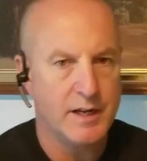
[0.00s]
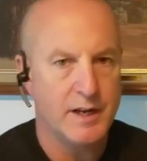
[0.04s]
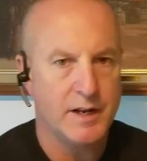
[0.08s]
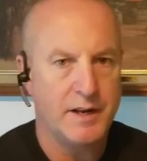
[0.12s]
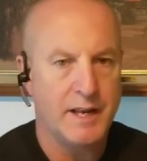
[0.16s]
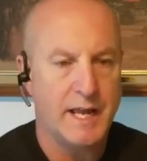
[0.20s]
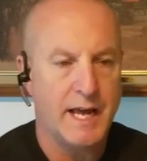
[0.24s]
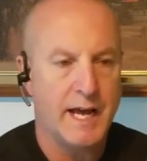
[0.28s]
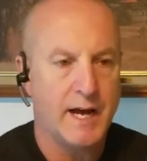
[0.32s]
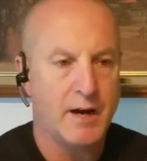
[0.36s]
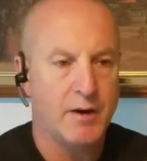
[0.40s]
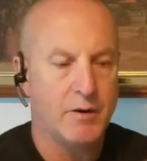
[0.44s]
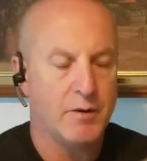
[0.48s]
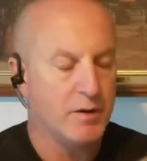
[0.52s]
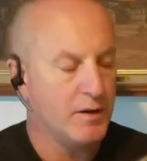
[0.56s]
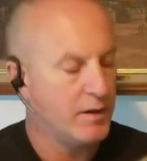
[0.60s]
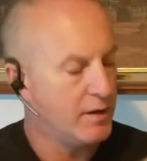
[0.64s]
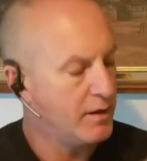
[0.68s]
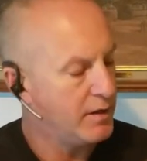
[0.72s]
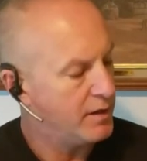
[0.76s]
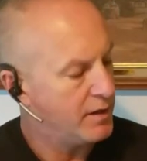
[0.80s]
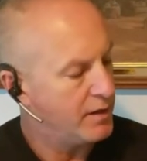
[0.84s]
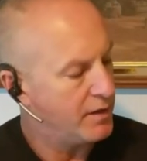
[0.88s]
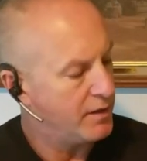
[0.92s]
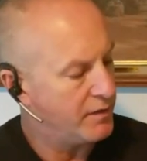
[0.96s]
Now,
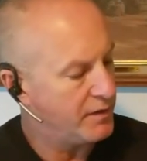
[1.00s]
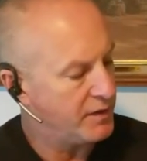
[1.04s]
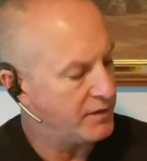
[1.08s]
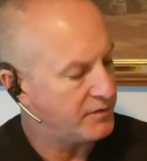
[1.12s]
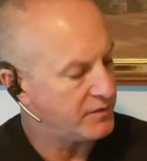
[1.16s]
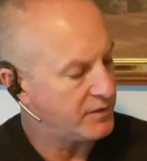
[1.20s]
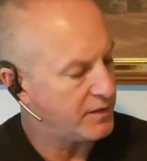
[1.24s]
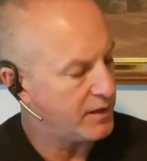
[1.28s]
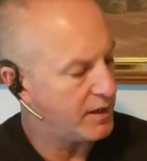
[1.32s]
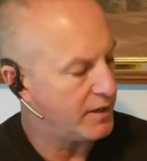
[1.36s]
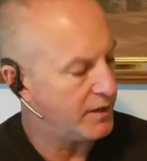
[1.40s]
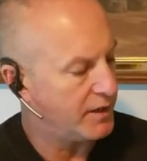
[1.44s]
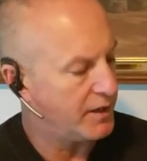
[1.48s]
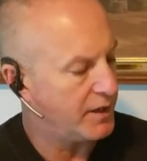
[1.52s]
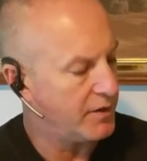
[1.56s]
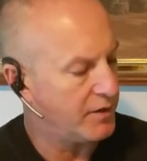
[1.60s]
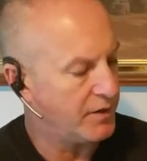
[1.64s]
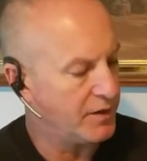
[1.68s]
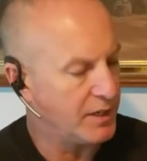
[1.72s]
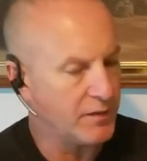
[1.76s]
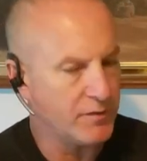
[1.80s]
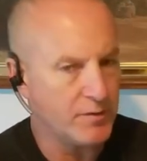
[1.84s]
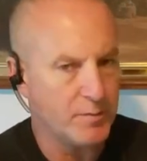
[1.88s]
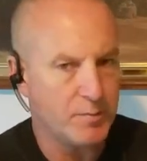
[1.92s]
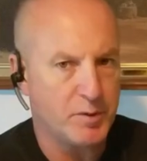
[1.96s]
this gun here, you
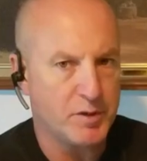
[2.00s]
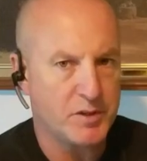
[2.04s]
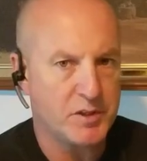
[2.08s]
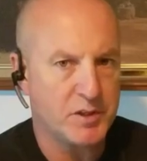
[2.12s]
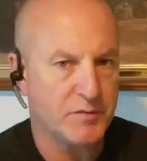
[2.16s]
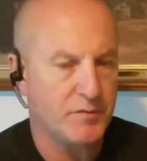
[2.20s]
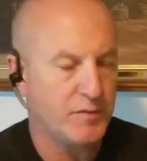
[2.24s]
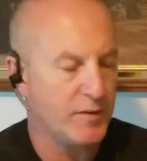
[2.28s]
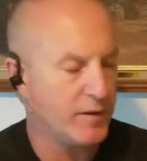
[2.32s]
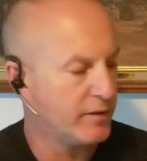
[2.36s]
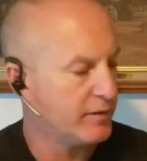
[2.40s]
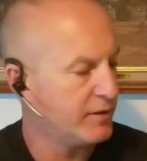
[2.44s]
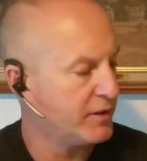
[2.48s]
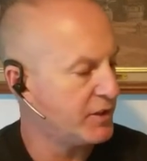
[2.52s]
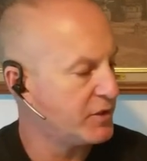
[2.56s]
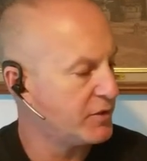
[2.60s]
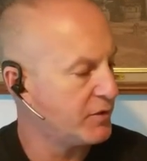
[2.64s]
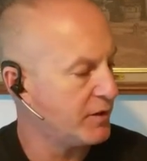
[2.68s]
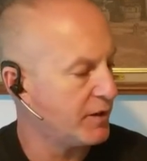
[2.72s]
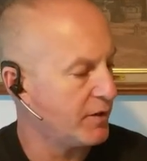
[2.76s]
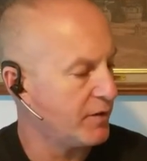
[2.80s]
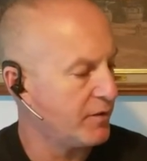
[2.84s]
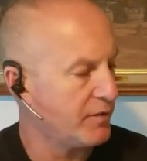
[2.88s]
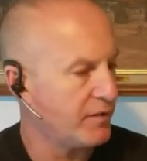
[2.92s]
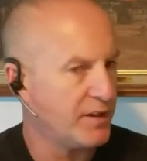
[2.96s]
never put your finger on the
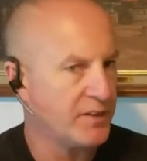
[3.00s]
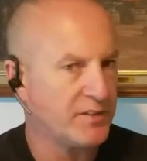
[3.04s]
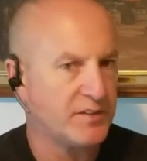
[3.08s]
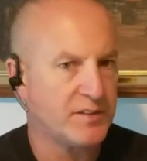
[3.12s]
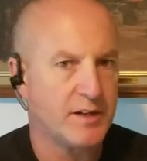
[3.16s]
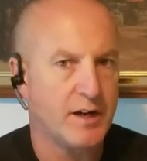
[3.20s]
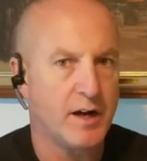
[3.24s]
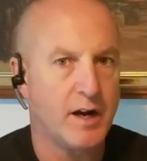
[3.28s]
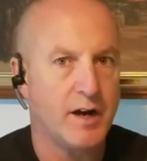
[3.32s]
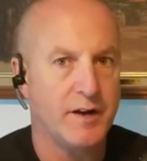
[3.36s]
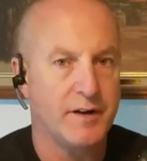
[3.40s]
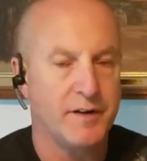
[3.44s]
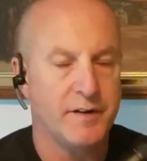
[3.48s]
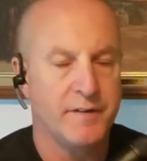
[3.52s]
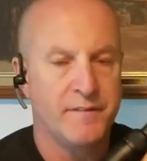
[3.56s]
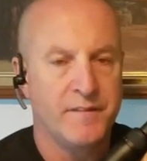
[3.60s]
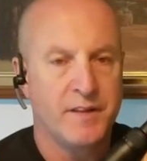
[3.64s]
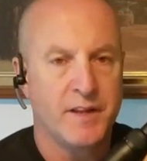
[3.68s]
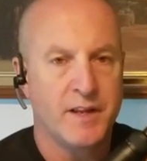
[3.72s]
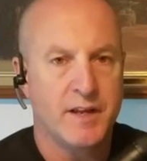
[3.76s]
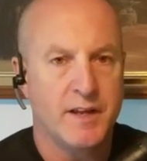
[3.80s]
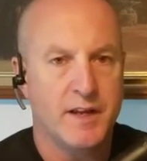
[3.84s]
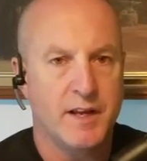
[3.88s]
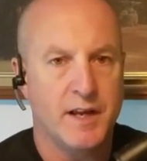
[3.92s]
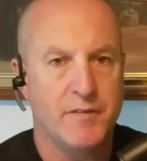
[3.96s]
trigger. This gun,
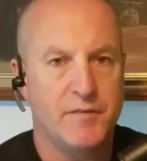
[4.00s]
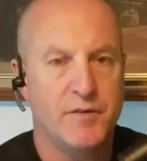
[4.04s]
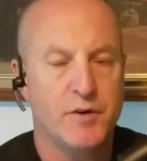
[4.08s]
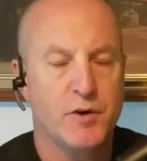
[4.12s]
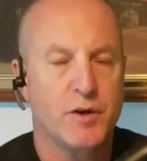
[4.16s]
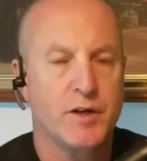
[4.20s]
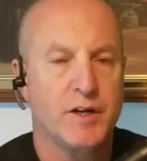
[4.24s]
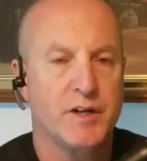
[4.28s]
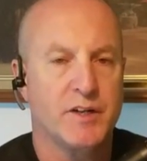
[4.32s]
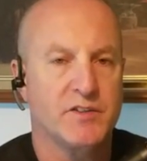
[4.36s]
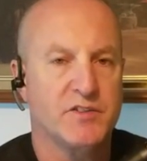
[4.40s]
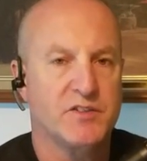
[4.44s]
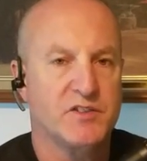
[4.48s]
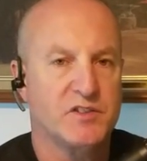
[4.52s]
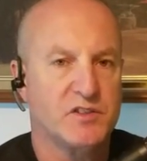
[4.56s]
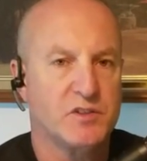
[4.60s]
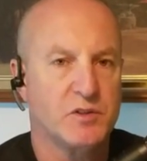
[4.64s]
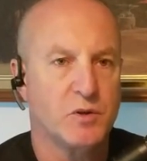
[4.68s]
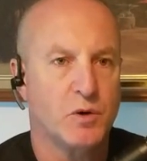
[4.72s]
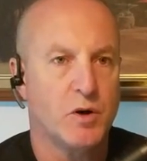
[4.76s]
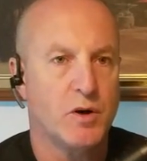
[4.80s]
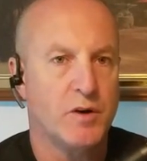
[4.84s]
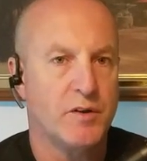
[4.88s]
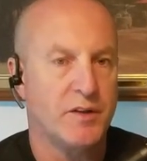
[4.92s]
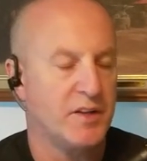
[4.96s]
if you're going to
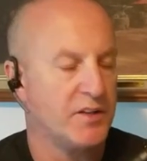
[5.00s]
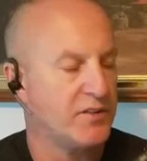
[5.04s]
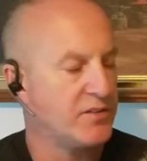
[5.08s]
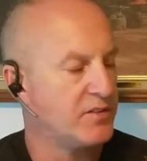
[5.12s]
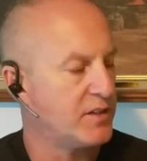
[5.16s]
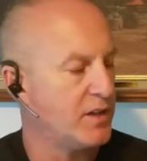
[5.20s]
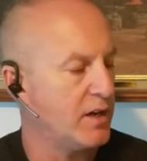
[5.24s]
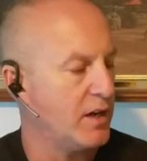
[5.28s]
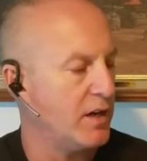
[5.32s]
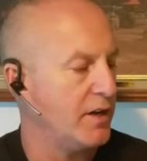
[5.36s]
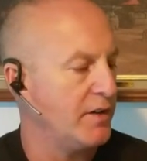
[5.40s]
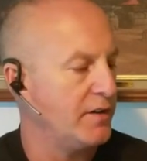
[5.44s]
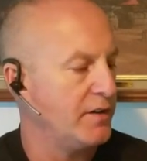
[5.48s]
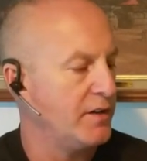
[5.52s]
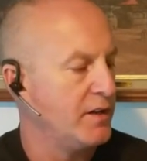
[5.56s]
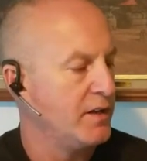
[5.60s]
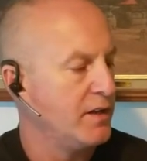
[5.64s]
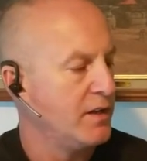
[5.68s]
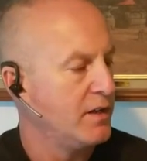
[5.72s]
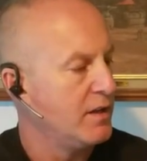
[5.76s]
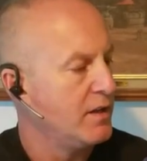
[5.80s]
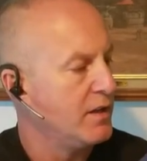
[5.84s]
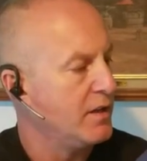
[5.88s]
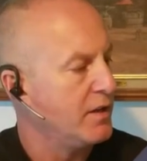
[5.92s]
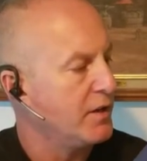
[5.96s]
store this gun,
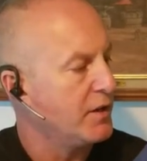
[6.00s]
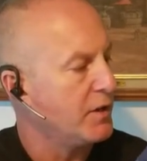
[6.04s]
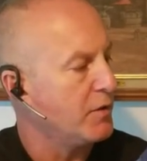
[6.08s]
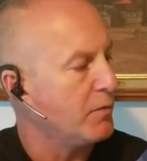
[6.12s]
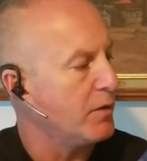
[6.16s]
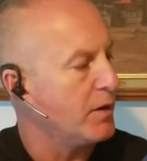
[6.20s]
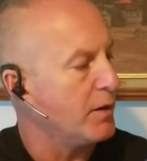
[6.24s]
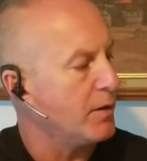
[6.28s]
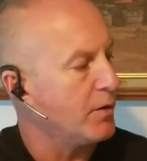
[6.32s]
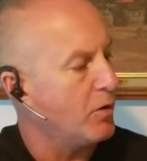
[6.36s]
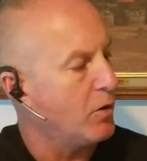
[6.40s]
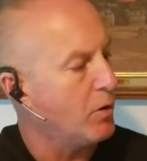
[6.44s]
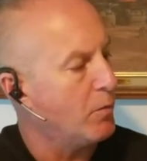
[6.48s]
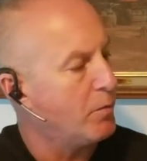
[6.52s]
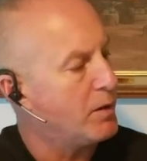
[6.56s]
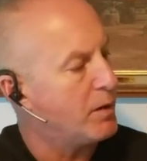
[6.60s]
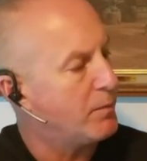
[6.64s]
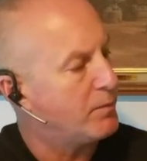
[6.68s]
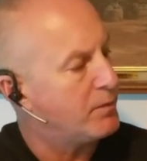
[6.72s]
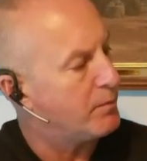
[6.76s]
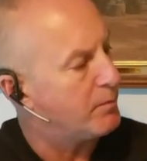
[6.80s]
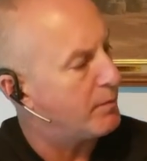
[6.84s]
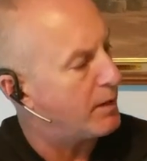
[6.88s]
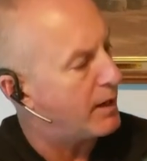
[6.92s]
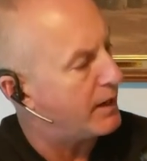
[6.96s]
you want to open
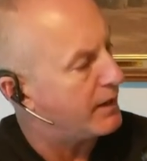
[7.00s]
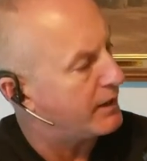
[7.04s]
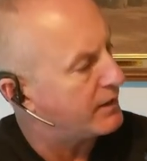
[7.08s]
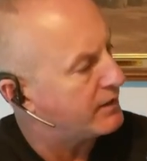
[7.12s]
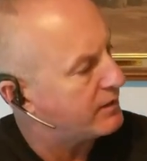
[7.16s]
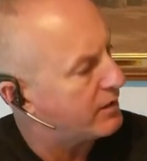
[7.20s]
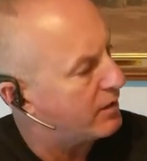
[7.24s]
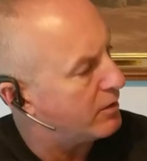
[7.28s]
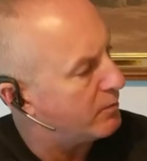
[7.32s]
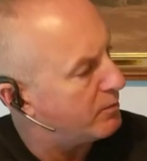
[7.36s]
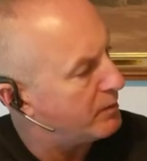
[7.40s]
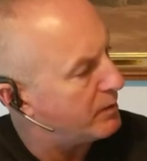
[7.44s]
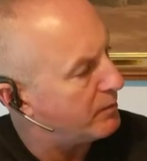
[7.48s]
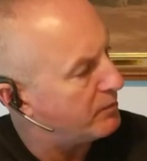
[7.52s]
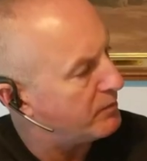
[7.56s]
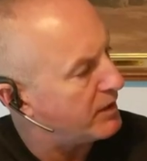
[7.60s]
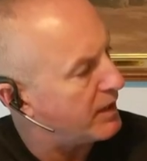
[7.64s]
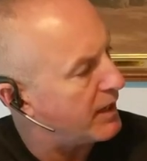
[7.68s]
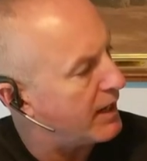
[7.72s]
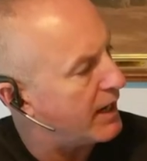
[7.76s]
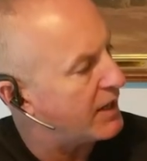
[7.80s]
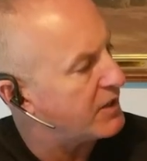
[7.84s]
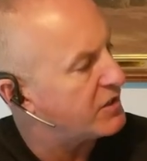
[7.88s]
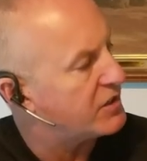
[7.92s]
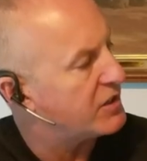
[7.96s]
up the
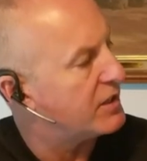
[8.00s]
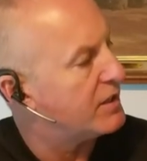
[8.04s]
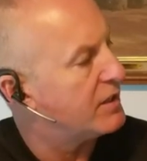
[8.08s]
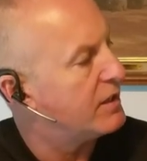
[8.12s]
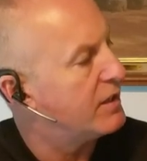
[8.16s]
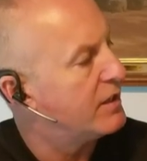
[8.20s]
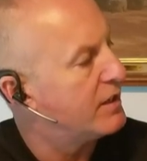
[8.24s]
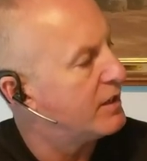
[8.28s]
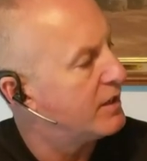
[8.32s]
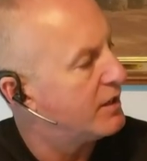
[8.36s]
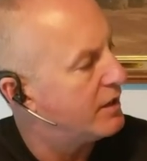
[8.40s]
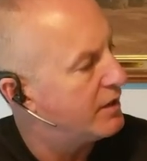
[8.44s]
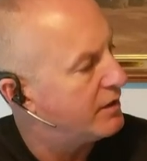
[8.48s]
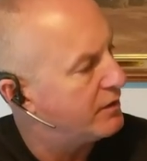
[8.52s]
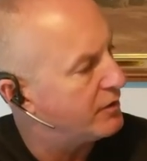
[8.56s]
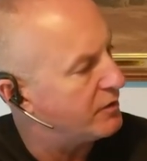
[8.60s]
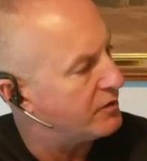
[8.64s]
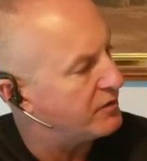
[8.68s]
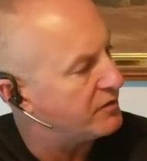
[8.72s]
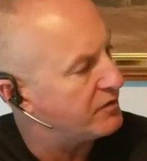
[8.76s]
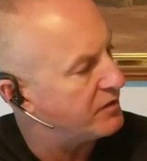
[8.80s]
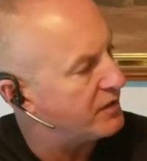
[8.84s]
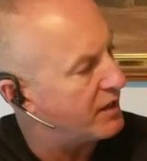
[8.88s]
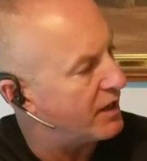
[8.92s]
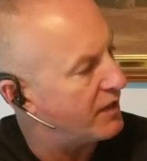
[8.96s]
action.
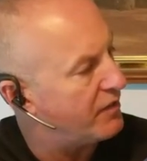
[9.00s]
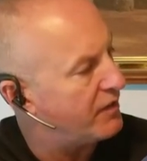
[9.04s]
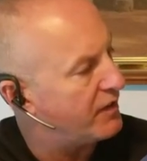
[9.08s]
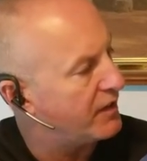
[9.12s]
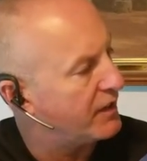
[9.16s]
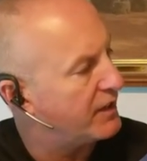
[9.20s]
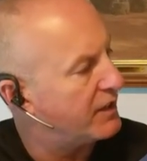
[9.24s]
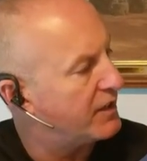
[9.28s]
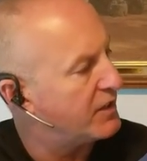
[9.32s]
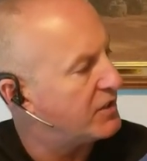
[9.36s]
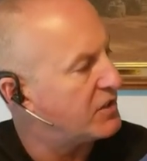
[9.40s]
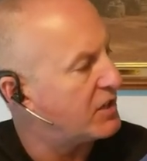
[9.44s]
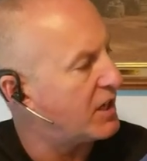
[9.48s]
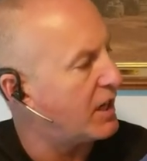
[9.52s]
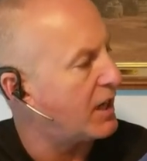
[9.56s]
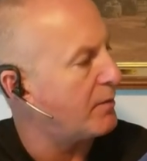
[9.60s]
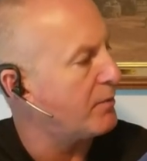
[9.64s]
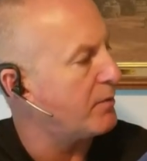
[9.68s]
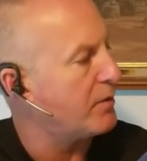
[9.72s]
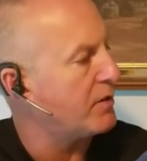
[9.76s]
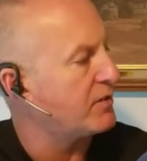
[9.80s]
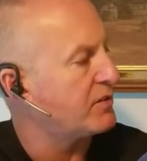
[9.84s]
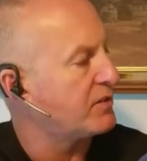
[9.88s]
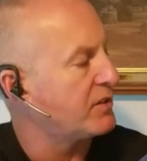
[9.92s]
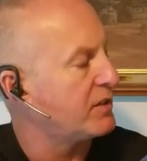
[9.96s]
There's nothing in the
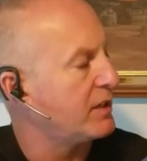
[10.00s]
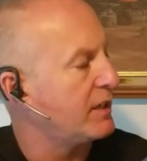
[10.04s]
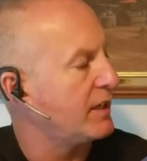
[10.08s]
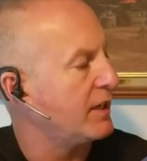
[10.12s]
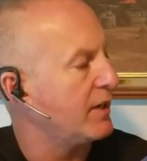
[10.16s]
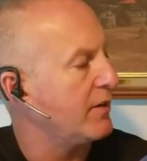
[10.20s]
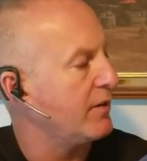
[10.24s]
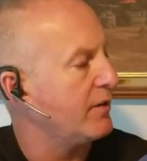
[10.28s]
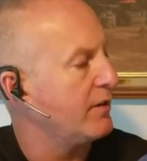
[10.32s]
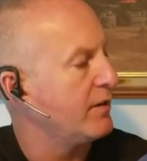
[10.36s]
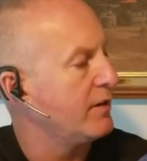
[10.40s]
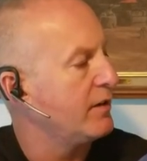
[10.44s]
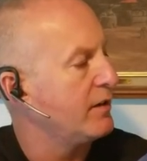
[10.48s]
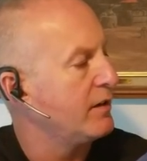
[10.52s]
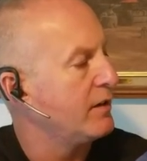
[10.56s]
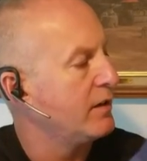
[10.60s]
chamber, it's clear.